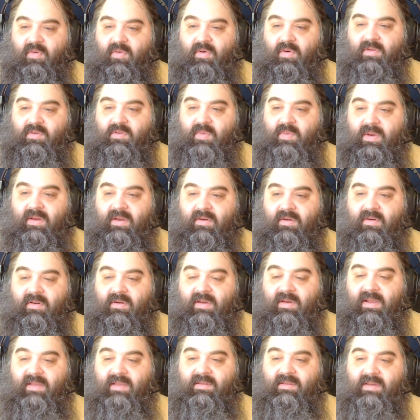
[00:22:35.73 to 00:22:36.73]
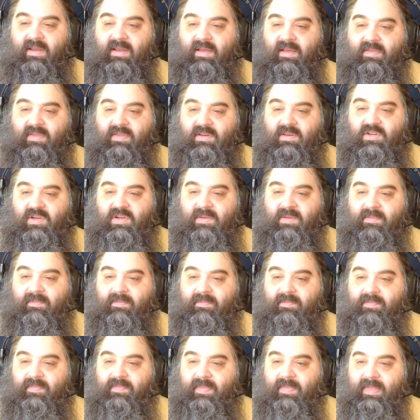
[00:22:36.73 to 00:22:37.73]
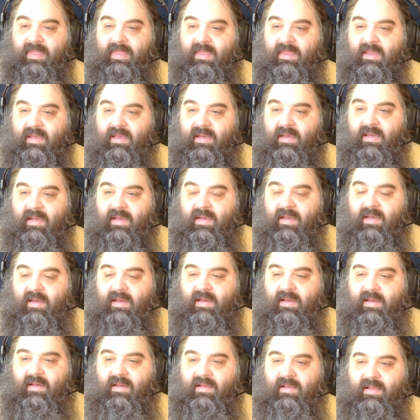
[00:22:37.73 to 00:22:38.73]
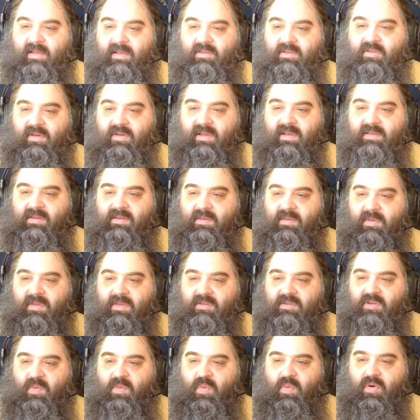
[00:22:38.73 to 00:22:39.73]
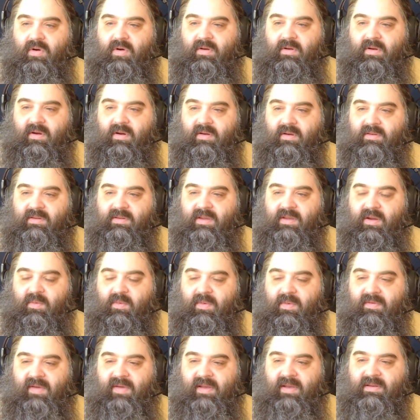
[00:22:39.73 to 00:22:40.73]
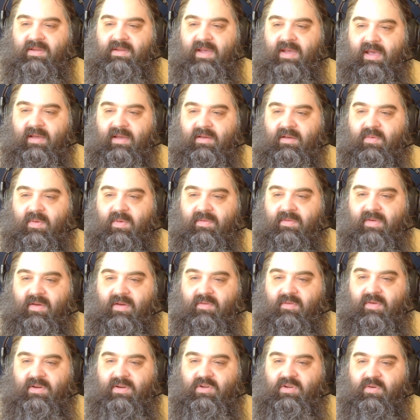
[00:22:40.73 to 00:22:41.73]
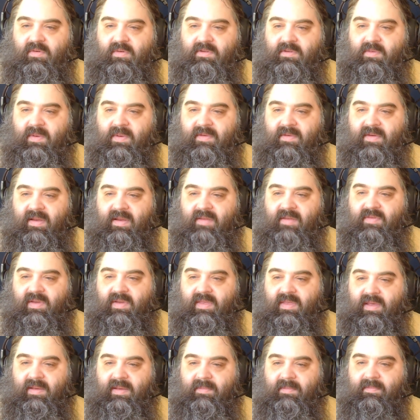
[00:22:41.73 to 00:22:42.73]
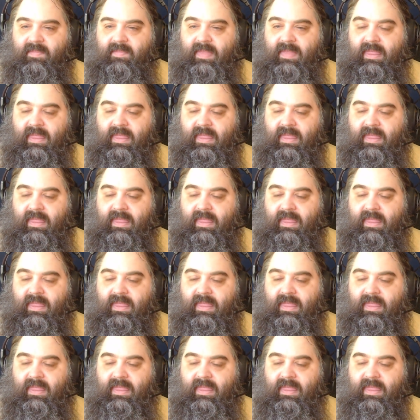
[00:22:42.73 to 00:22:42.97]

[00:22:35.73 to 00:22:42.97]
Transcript: Forrest Whitaker needs to hit the gym. Let's look at some of the support cards here. We've got tech, we've got rituals, we've got everything.